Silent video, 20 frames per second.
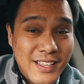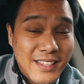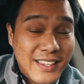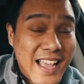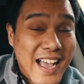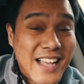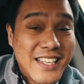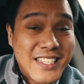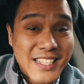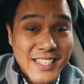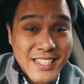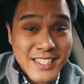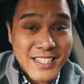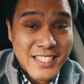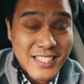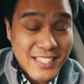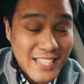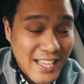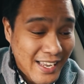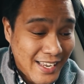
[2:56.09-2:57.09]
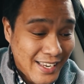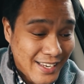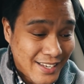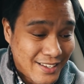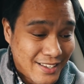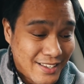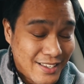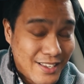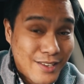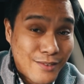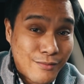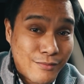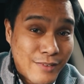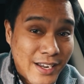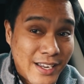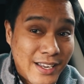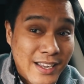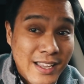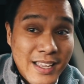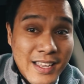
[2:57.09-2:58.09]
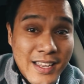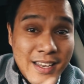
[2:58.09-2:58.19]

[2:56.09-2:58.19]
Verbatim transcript: That's insane, right?